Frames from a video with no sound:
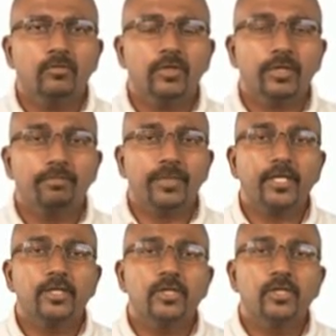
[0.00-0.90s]
would
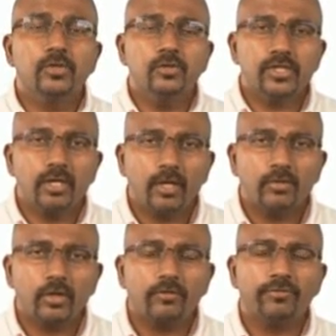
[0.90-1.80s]
make huge
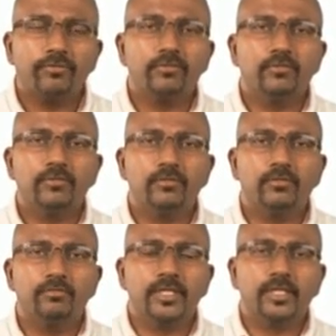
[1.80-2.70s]
amount of
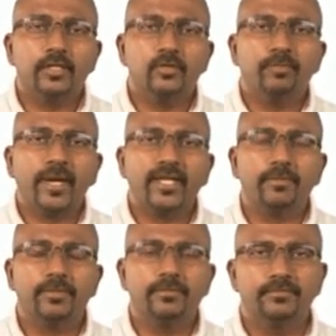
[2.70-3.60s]
material to pile up.